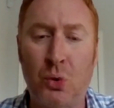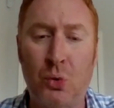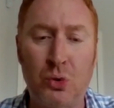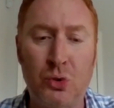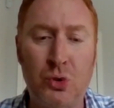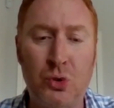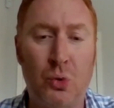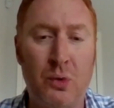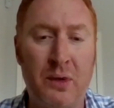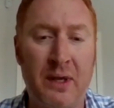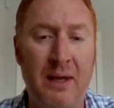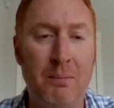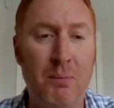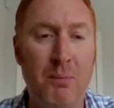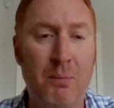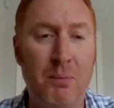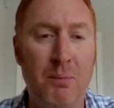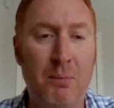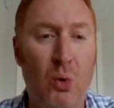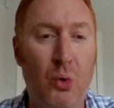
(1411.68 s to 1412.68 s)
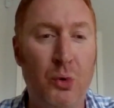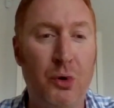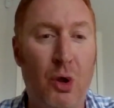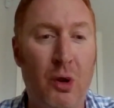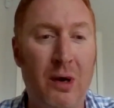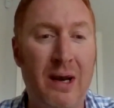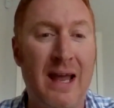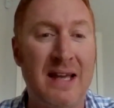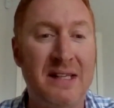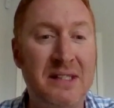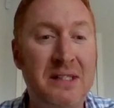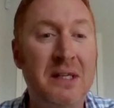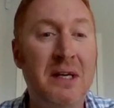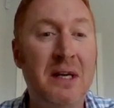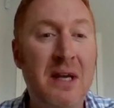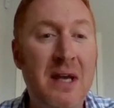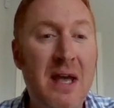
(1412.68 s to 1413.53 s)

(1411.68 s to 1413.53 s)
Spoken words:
talking more, not less,